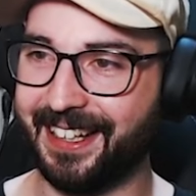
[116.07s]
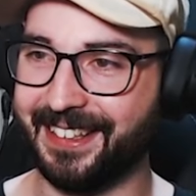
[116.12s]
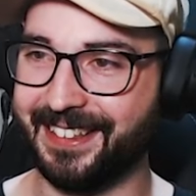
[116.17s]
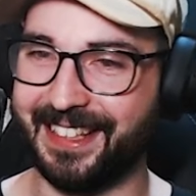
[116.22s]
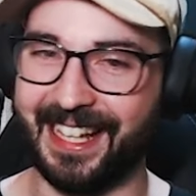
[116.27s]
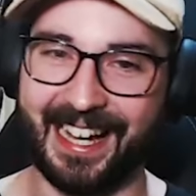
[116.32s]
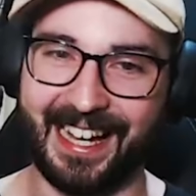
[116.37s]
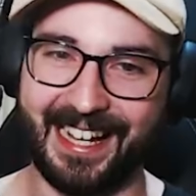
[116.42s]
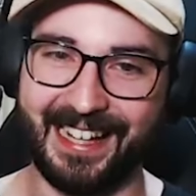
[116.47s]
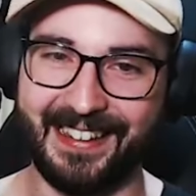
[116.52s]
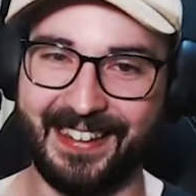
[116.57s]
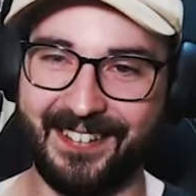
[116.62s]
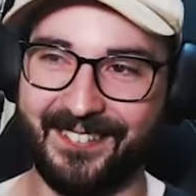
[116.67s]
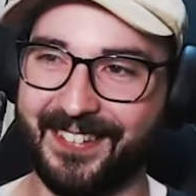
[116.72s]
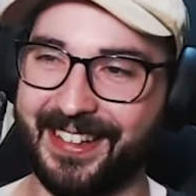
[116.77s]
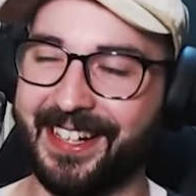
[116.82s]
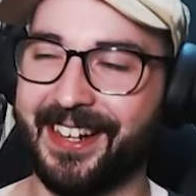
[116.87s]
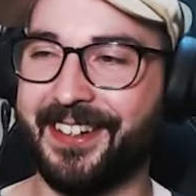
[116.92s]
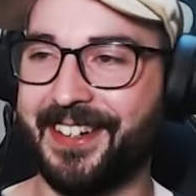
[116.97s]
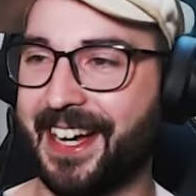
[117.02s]
yeah, there we
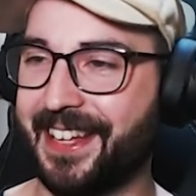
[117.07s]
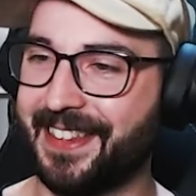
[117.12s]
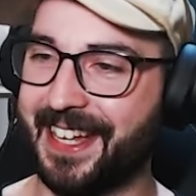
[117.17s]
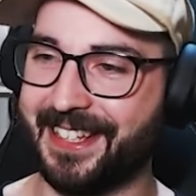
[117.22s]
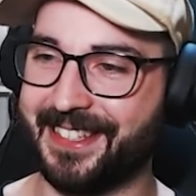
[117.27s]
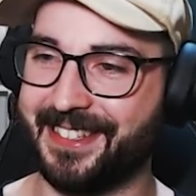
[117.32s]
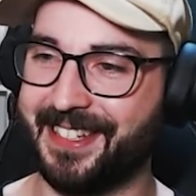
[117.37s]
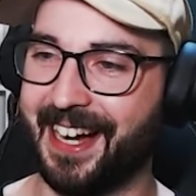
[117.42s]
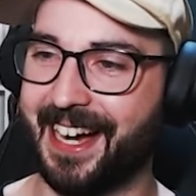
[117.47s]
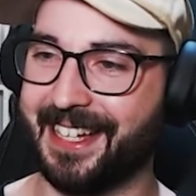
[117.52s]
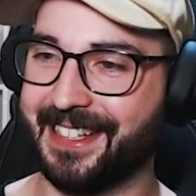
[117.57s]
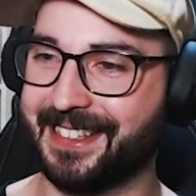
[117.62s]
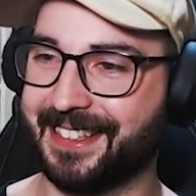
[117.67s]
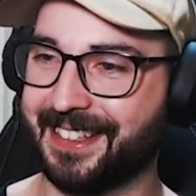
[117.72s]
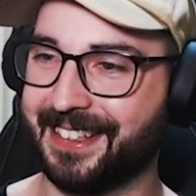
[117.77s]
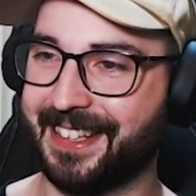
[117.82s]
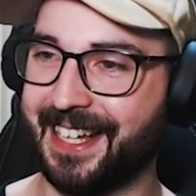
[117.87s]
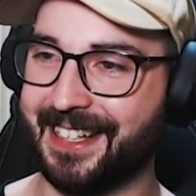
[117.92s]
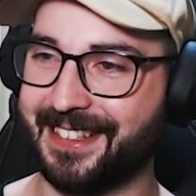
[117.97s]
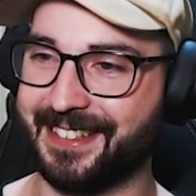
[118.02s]
go. Now that's nice.
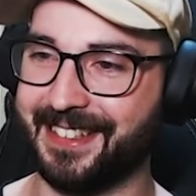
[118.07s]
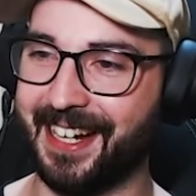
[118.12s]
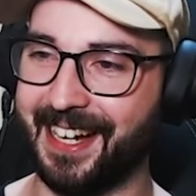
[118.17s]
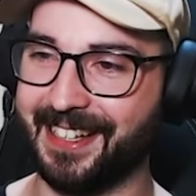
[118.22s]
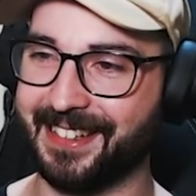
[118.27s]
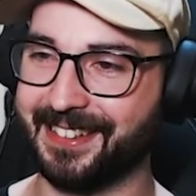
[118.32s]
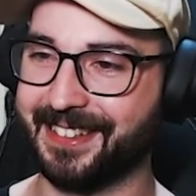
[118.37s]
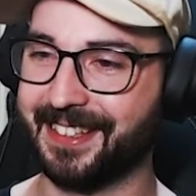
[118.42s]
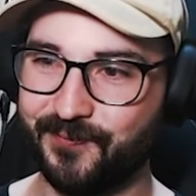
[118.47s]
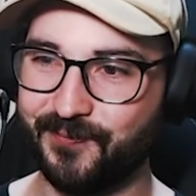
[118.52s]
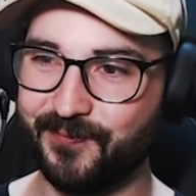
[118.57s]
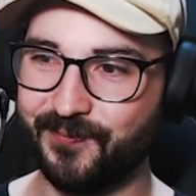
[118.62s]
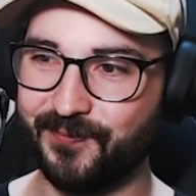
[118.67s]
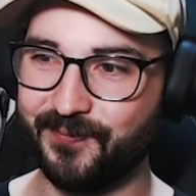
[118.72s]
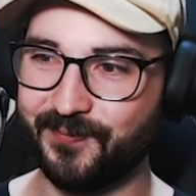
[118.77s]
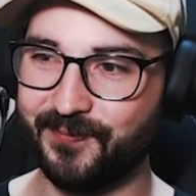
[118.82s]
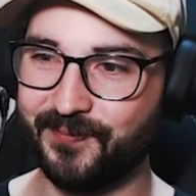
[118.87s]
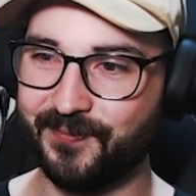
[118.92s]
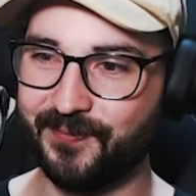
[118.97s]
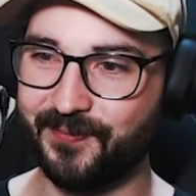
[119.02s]
That's nice.
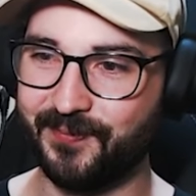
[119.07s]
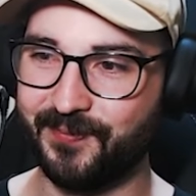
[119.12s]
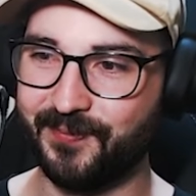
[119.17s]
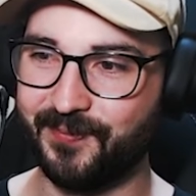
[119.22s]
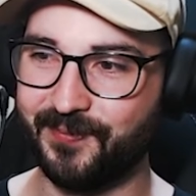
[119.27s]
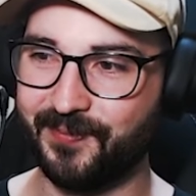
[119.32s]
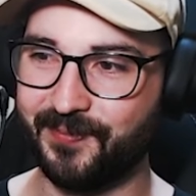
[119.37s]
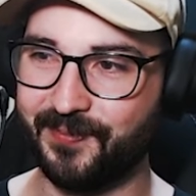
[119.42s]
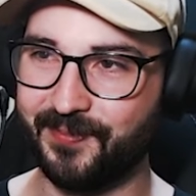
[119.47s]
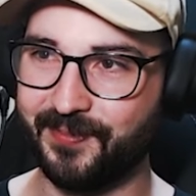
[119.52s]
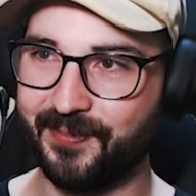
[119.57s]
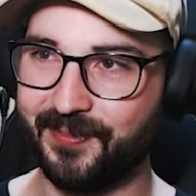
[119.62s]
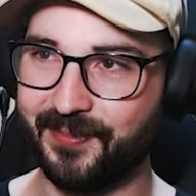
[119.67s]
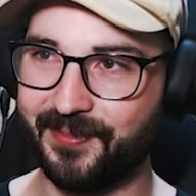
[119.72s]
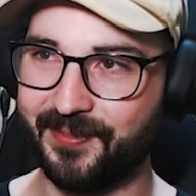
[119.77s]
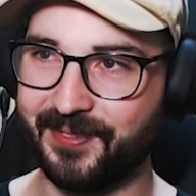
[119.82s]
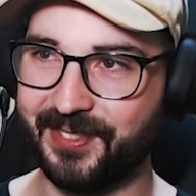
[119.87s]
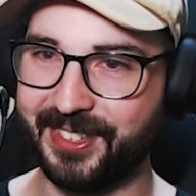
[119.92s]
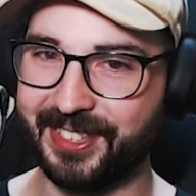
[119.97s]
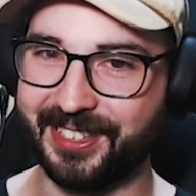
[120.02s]
So Toph.
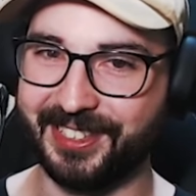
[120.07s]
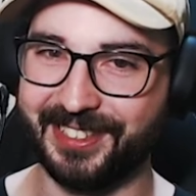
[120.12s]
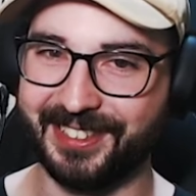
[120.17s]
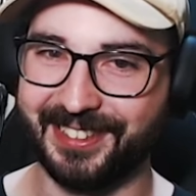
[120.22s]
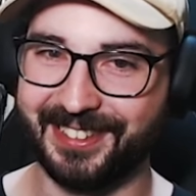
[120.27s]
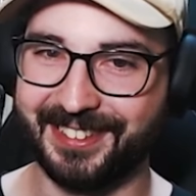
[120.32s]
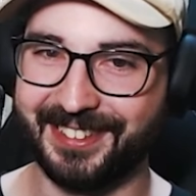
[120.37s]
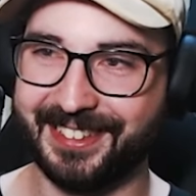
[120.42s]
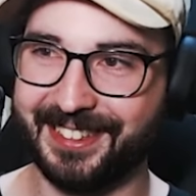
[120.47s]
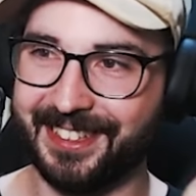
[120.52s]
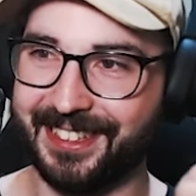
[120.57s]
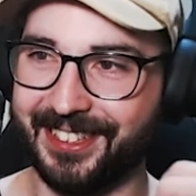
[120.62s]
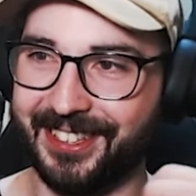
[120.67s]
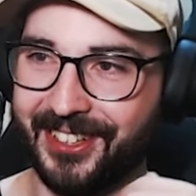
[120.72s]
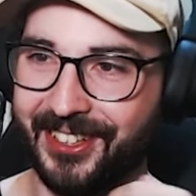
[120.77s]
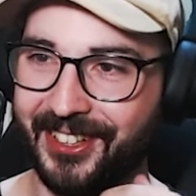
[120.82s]
Usually when setting uh